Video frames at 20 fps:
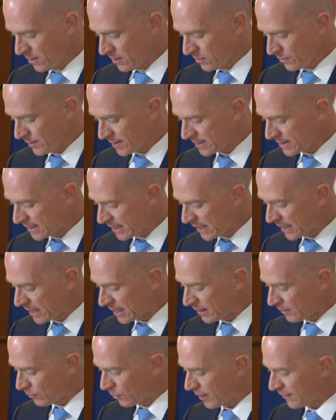We see
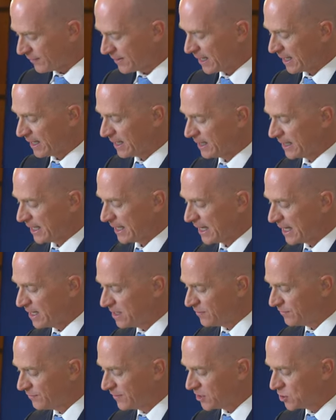it where the
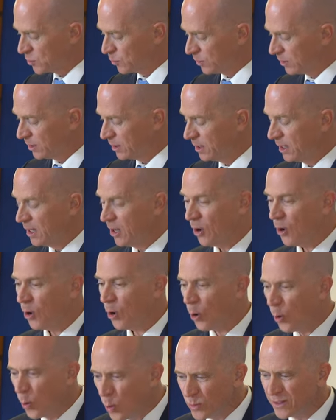individual
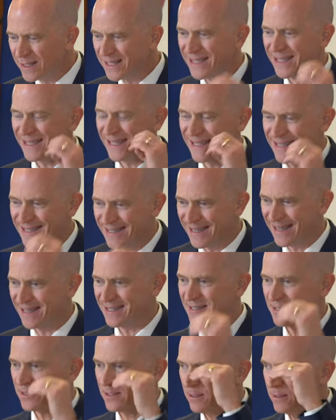only
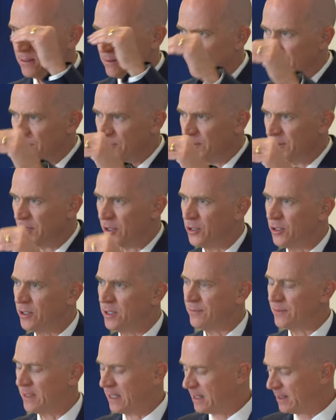exists for the good
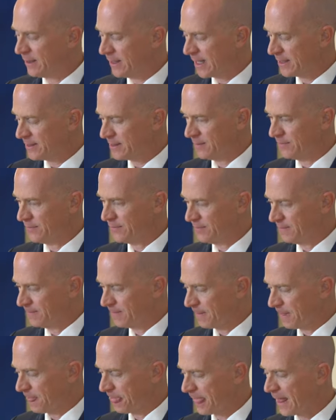of the collective.
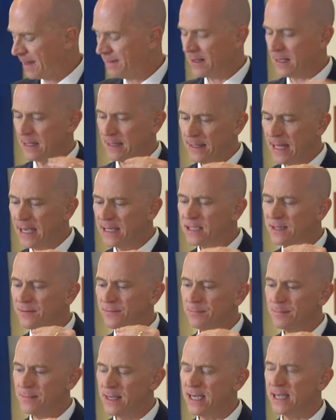And the
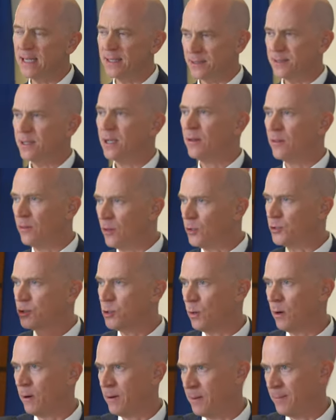collective means those
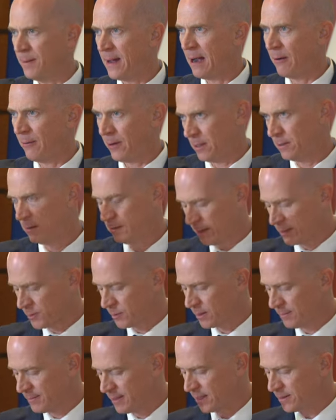who are in power. That's
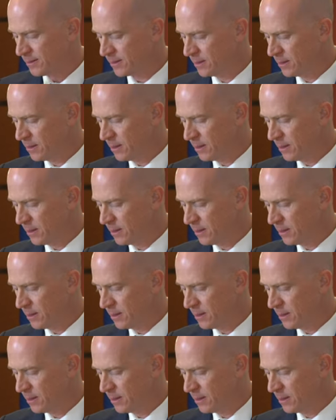what it means.